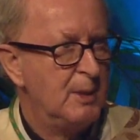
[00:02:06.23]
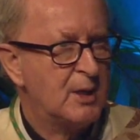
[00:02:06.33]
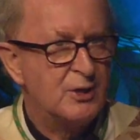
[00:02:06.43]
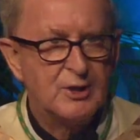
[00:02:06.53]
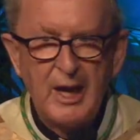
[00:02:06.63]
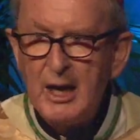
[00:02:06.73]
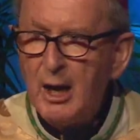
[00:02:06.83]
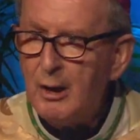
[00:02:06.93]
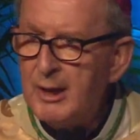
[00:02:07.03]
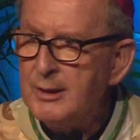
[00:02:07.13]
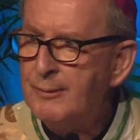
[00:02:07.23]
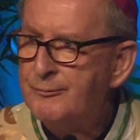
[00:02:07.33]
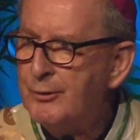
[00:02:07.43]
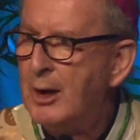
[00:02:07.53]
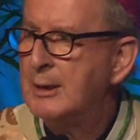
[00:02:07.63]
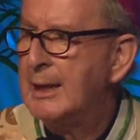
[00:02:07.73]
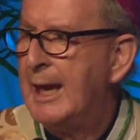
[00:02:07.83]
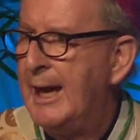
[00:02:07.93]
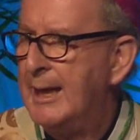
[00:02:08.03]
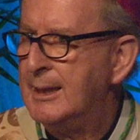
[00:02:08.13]
Because they are in the
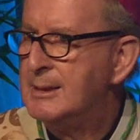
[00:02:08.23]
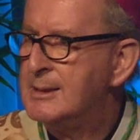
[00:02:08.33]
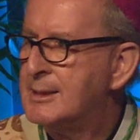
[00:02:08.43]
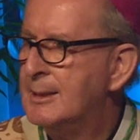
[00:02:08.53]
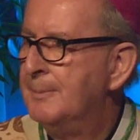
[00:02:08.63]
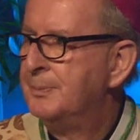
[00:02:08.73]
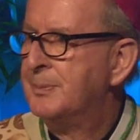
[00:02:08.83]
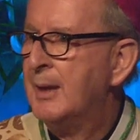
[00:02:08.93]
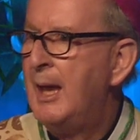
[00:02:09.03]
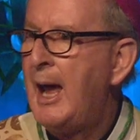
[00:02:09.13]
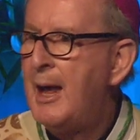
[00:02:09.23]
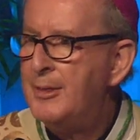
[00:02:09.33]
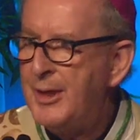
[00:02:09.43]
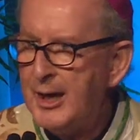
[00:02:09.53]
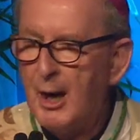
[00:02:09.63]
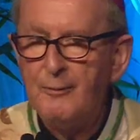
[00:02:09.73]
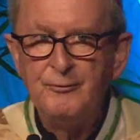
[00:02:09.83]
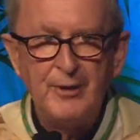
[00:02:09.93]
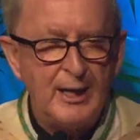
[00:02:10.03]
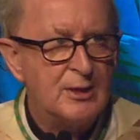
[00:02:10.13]
front lines and they
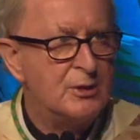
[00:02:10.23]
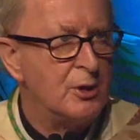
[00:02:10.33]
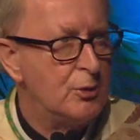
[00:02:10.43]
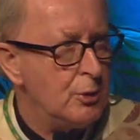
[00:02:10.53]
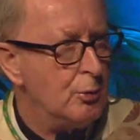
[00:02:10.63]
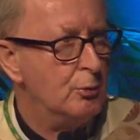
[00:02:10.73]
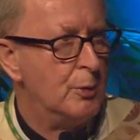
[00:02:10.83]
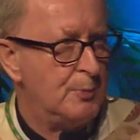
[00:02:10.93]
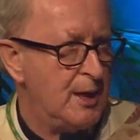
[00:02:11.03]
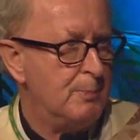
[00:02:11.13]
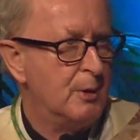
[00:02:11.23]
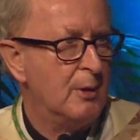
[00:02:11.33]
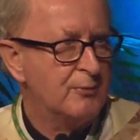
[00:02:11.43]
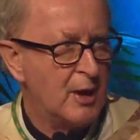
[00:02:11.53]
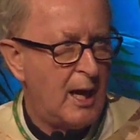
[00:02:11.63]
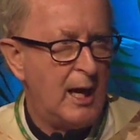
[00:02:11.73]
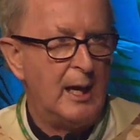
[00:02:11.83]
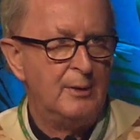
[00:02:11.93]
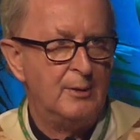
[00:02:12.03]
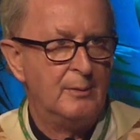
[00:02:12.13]
are facing you, the people of
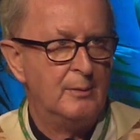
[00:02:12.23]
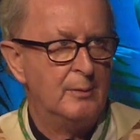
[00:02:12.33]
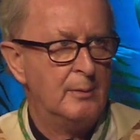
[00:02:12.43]
God.